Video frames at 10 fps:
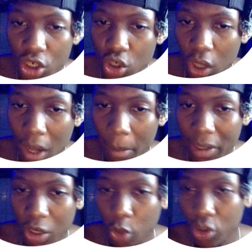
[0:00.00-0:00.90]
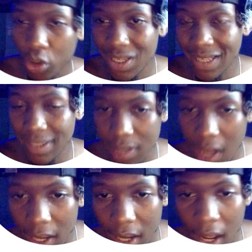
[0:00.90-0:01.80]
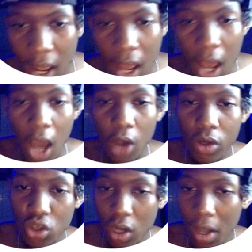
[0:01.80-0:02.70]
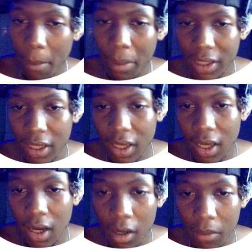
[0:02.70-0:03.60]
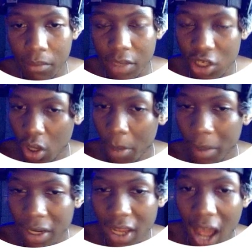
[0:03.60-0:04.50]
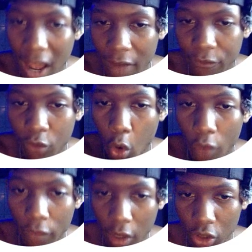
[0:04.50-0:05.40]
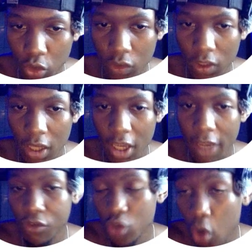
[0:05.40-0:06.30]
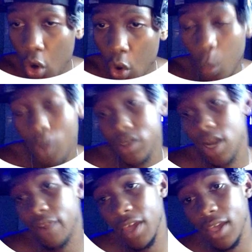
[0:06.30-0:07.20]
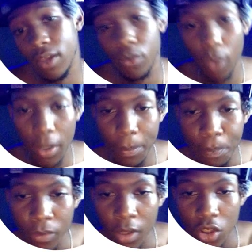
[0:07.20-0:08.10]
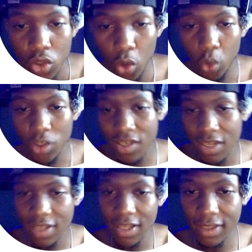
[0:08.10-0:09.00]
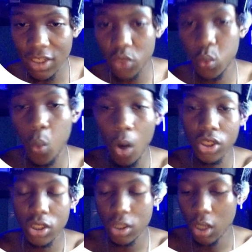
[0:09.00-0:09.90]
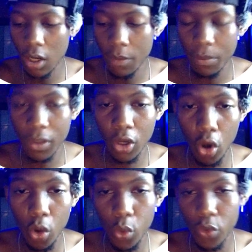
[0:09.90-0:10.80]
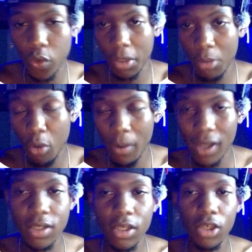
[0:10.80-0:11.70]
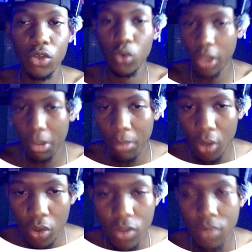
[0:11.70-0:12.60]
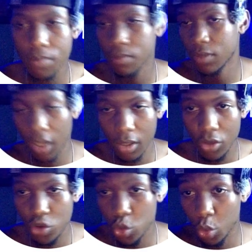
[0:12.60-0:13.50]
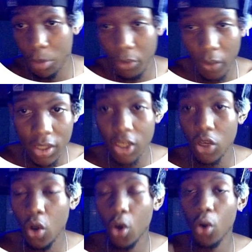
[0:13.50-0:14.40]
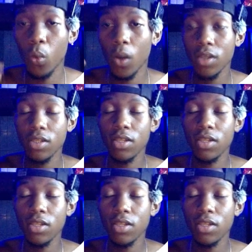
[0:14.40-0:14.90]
did your company originally start? How does your company have core values? If so, what are they, right? So questions just like this: what's the goal with your email marketing, your emails that you will be writing, or what's